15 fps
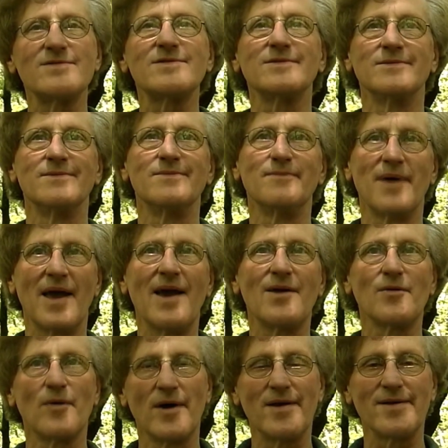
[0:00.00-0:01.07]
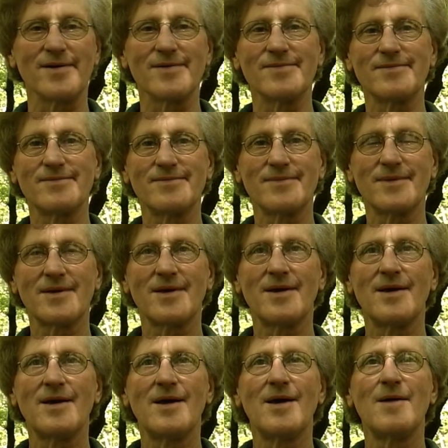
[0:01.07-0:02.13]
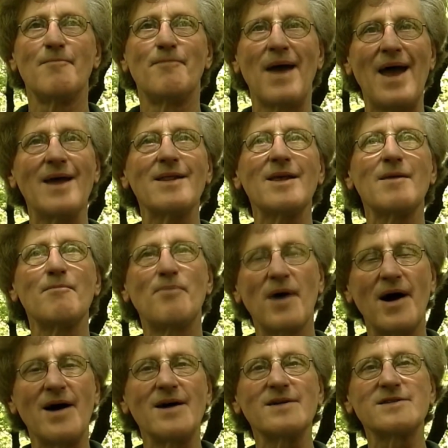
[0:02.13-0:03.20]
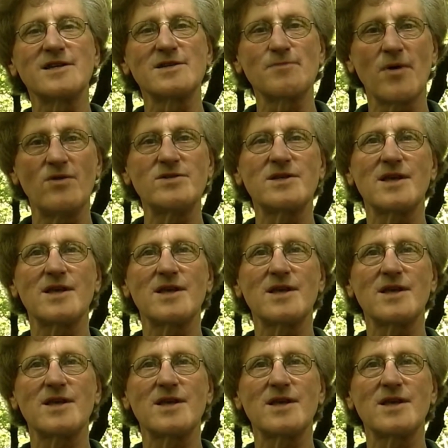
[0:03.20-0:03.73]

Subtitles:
and bad weather. Battling bugs is mostly a